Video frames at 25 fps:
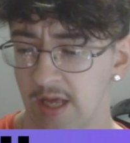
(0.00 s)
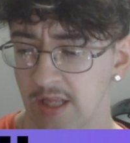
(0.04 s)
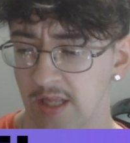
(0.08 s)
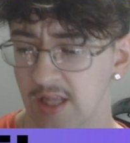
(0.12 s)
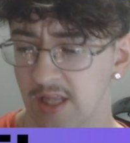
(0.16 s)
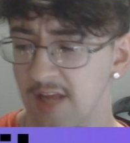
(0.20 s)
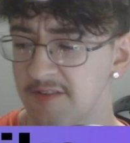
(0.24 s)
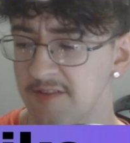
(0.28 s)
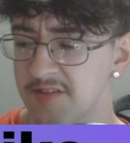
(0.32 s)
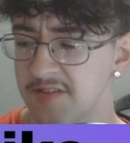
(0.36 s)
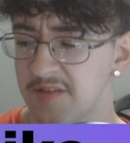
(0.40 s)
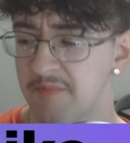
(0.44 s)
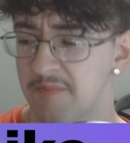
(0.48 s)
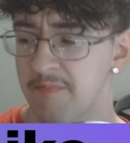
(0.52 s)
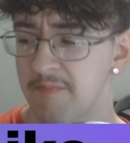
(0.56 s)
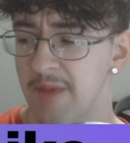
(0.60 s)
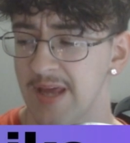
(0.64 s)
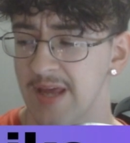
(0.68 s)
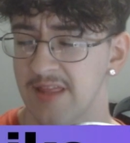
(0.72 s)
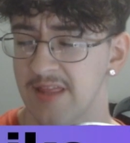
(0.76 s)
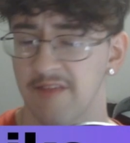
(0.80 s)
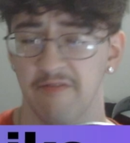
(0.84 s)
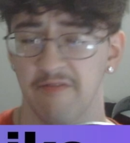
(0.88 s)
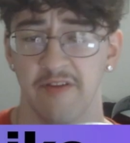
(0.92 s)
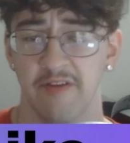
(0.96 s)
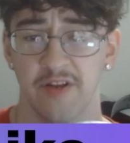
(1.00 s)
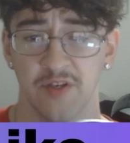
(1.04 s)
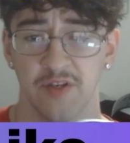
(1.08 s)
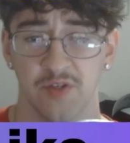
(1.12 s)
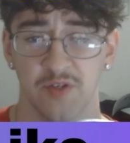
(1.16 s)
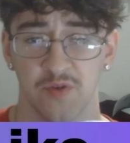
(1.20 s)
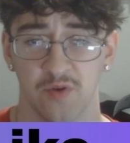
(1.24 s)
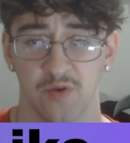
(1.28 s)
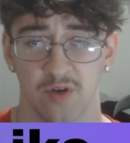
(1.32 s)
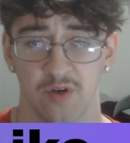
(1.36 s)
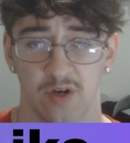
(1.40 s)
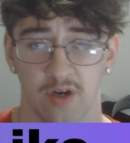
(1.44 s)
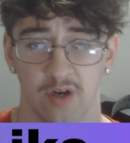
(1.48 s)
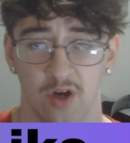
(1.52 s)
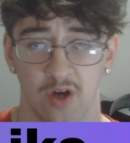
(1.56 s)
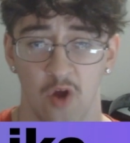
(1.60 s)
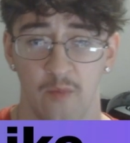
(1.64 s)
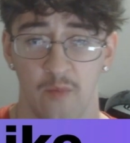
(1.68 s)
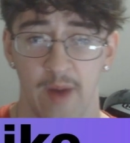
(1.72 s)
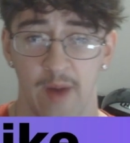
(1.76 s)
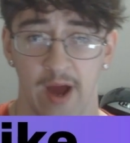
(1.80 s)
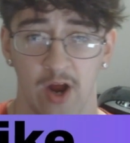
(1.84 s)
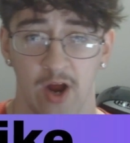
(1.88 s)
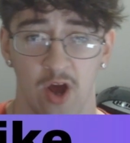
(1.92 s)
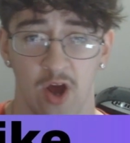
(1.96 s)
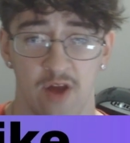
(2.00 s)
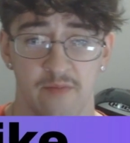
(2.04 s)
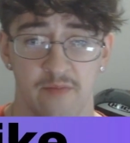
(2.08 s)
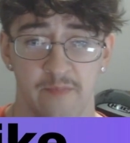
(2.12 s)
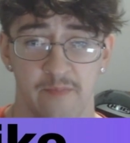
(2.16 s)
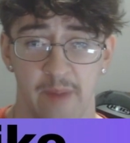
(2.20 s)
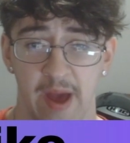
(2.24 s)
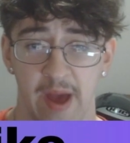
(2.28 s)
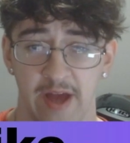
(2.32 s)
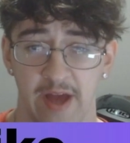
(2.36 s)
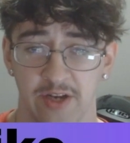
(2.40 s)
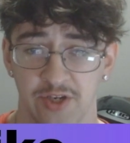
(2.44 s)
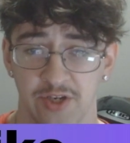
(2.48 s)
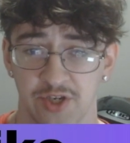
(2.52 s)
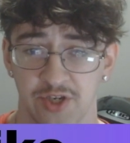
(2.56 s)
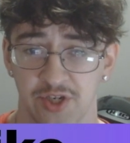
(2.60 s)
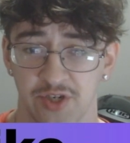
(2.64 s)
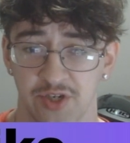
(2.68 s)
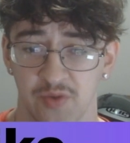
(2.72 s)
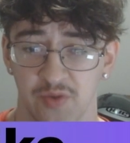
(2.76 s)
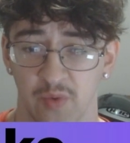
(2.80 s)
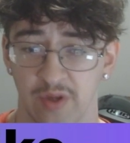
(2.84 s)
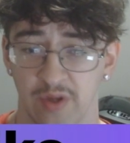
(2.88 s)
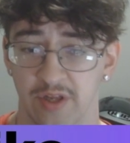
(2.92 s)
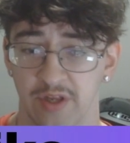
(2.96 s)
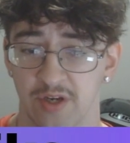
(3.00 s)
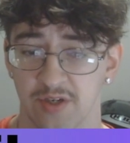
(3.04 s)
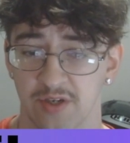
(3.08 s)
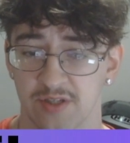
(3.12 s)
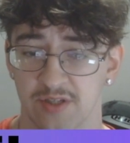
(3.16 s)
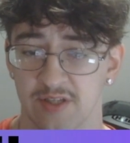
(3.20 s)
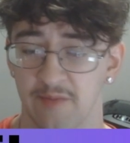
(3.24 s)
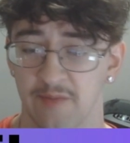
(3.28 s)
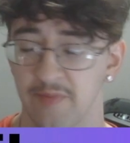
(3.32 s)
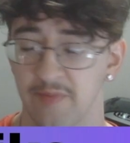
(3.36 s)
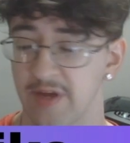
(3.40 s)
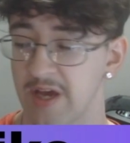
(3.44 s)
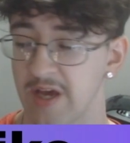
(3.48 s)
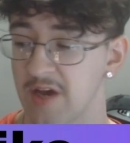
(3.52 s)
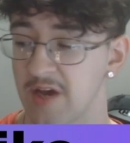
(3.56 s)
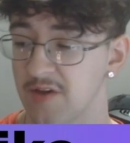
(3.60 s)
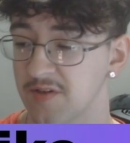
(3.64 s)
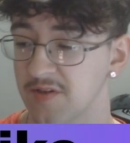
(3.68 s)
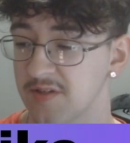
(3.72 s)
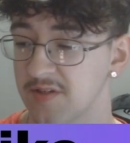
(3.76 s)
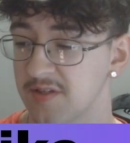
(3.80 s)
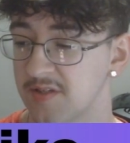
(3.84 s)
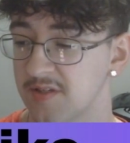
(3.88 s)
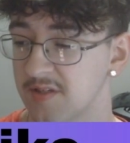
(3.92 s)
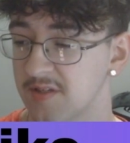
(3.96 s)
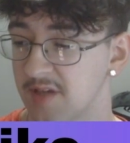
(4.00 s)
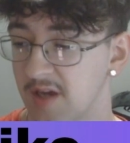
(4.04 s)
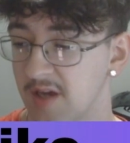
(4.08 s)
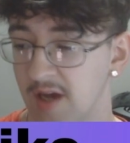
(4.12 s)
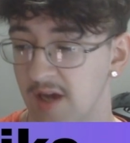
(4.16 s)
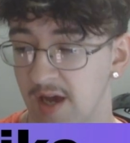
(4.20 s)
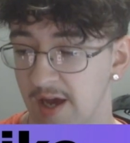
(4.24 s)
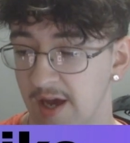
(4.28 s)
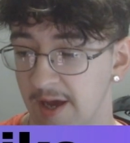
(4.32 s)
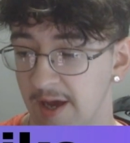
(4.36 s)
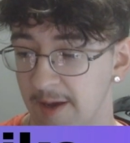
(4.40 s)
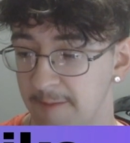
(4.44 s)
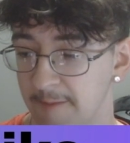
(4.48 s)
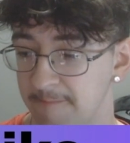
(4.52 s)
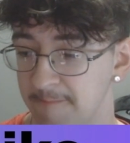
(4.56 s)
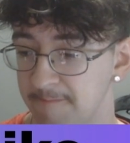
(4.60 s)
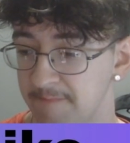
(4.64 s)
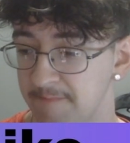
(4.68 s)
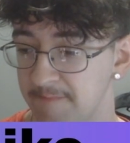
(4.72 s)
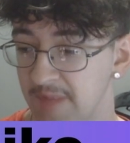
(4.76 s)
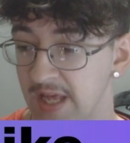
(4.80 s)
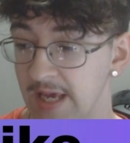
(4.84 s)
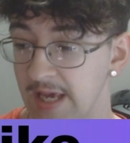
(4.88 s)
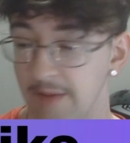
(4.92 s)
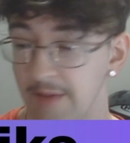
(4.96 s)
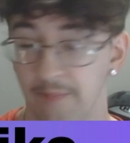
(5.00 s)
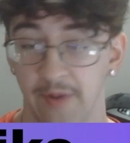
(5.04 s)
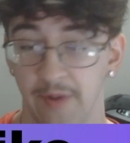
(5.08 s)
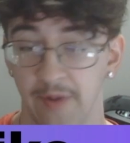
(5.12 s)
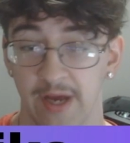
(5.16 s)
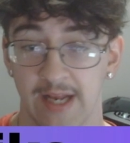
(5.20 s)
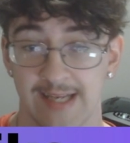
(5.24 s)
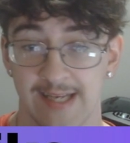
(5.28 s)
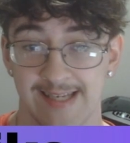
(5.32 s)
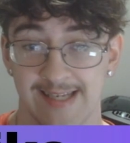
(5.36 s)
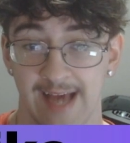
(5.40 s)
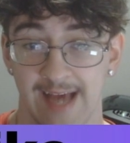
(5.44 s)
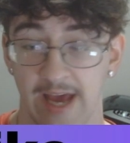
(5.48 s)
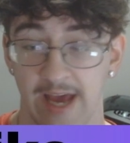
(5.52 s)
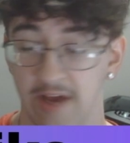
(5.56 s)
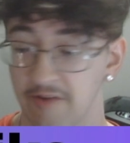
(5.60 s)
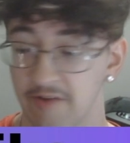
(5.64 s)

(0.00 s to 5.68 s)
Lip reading: loves to make the Venusaur go back on bench when there's something else that you can play to tank